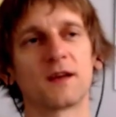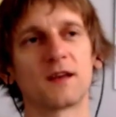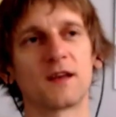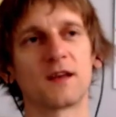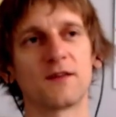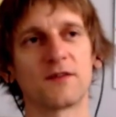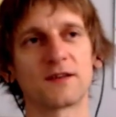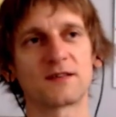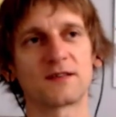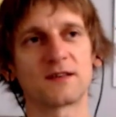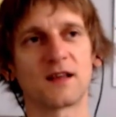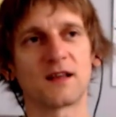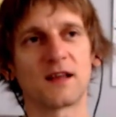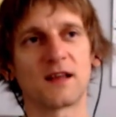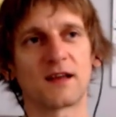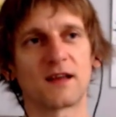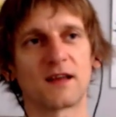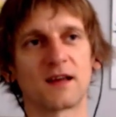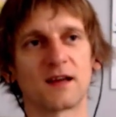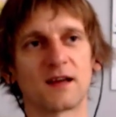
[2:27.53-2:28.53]
give us
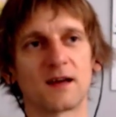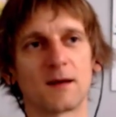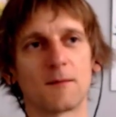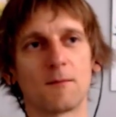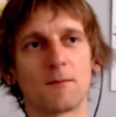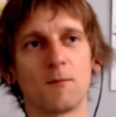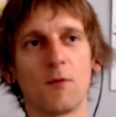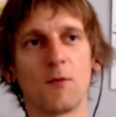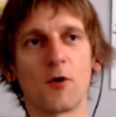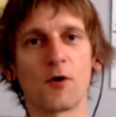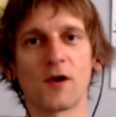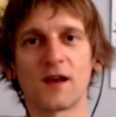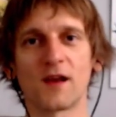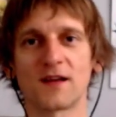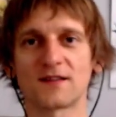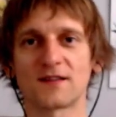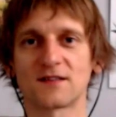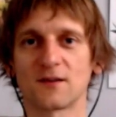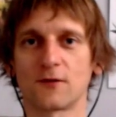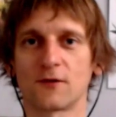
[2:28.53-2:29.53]
like more or
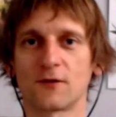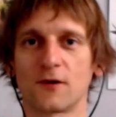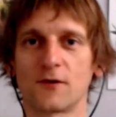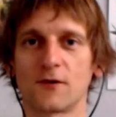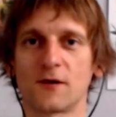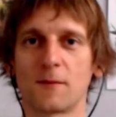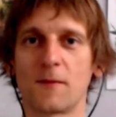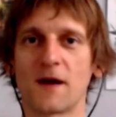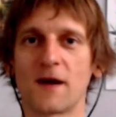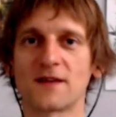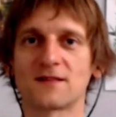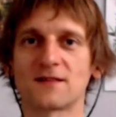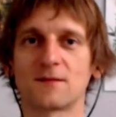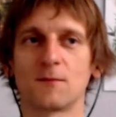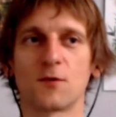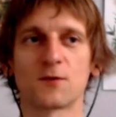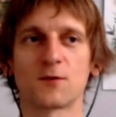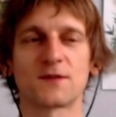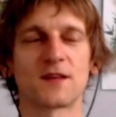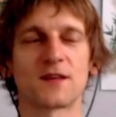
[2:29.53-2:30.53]
less or the best,
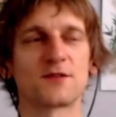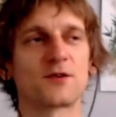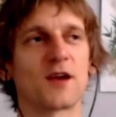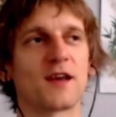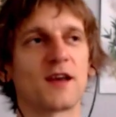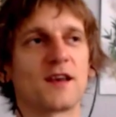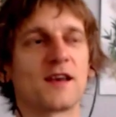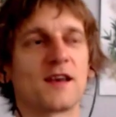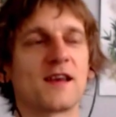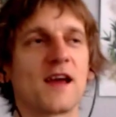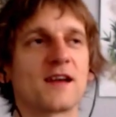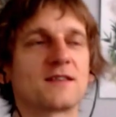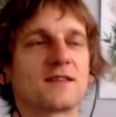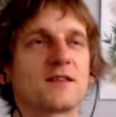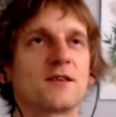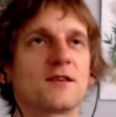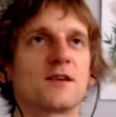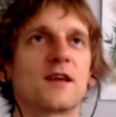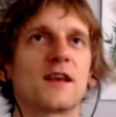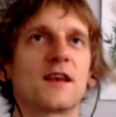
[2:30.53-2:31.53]
most educated guess
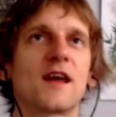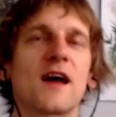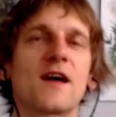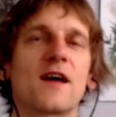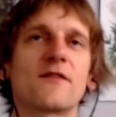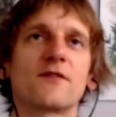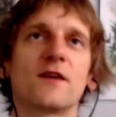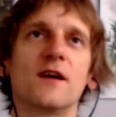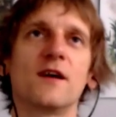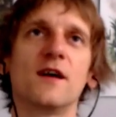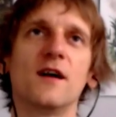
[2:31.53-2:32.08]
that you can have.